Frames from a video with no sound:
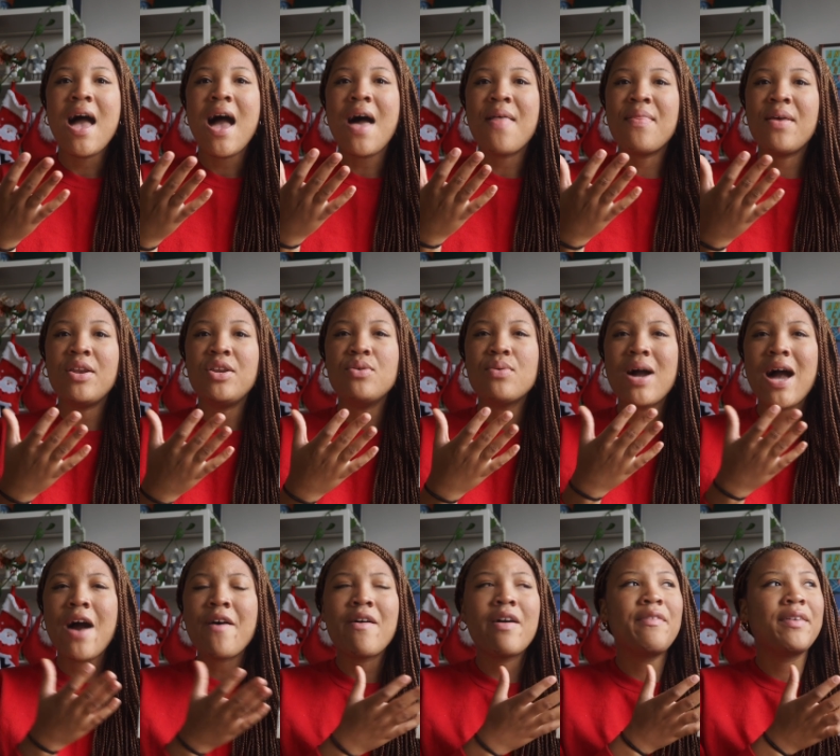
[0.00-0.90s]
And then you
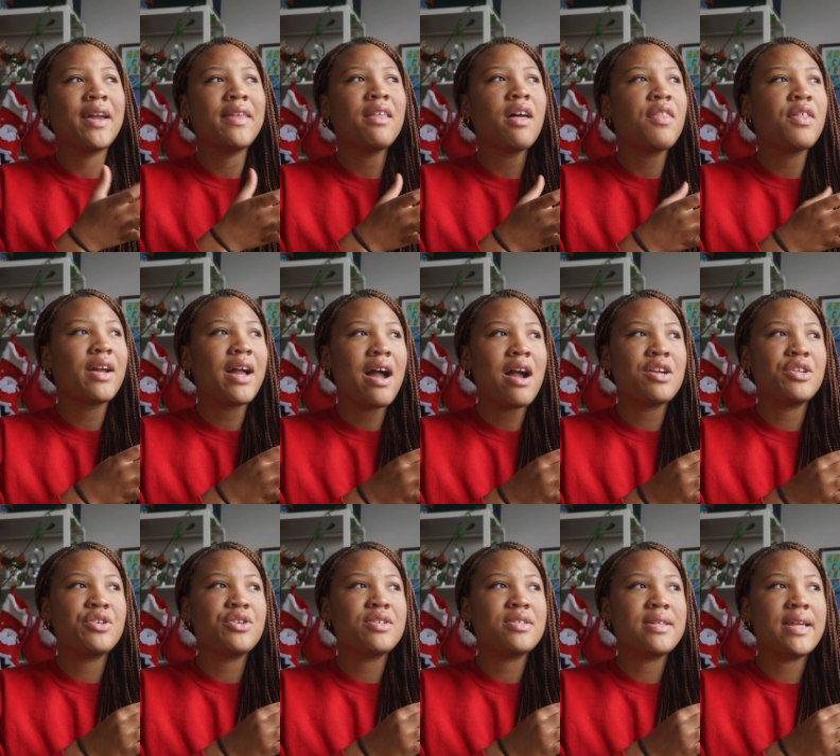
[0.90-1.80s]
have, I forget the other
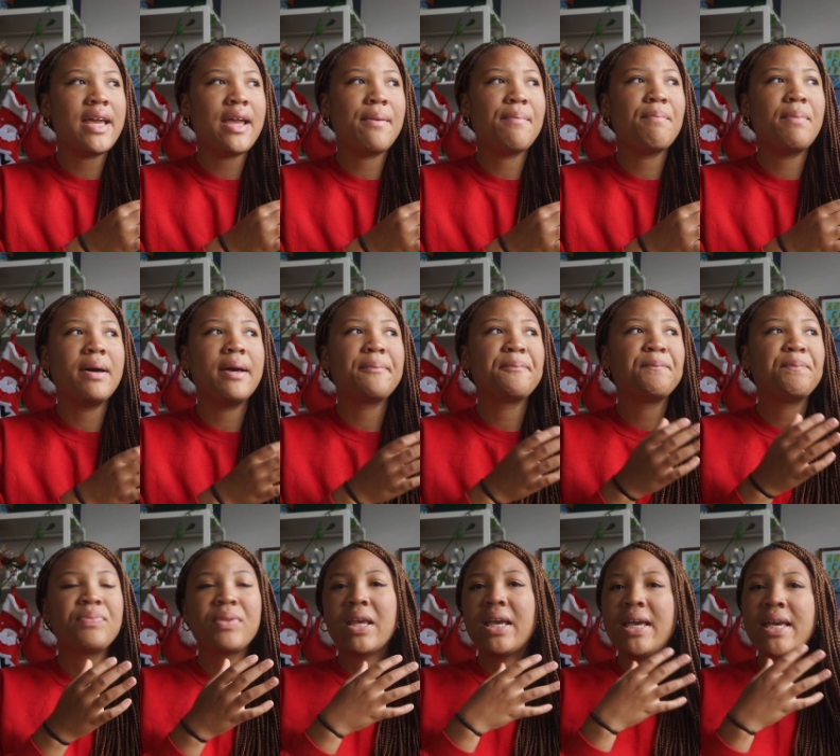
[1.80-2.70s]
character's name, but
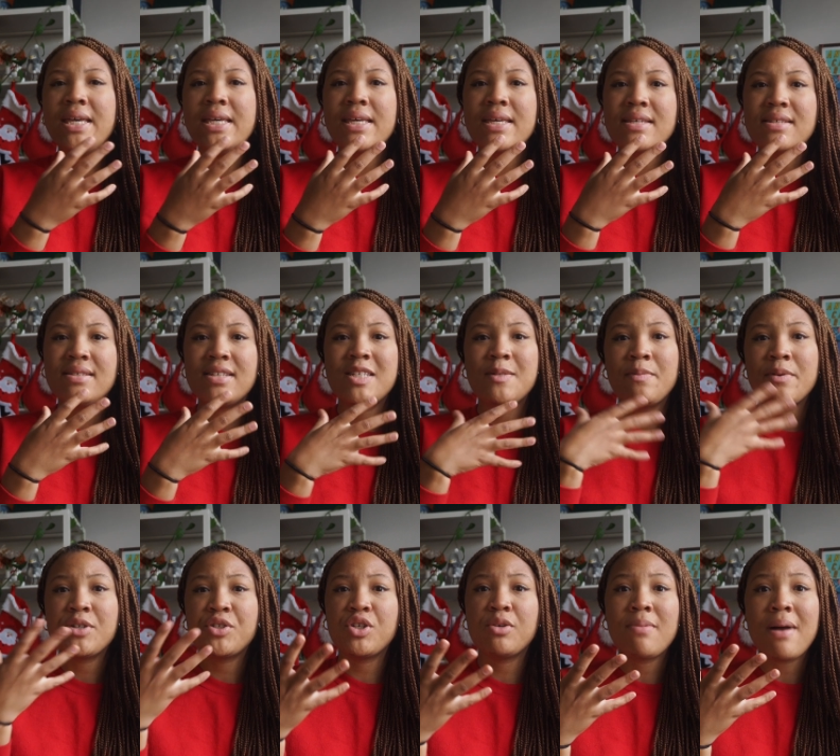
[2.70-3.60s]
he is the
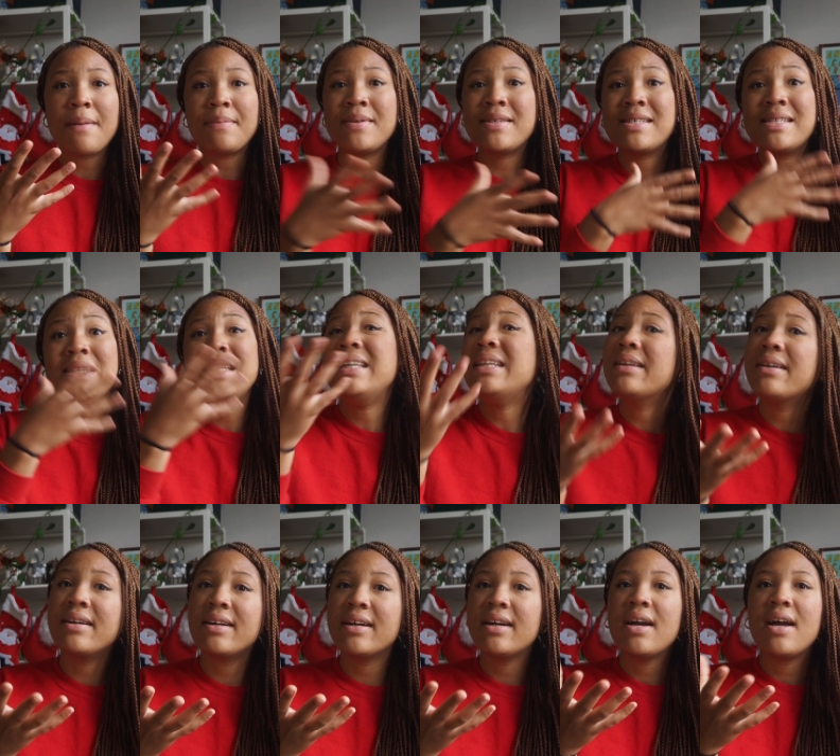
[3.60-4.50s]
spiritual Baptist
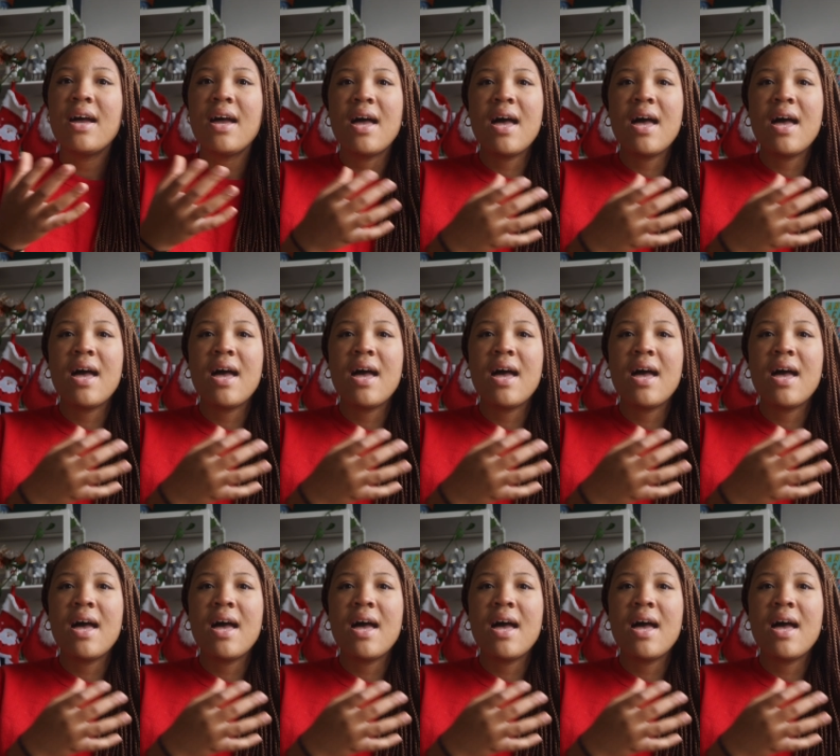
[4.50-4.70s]
leader,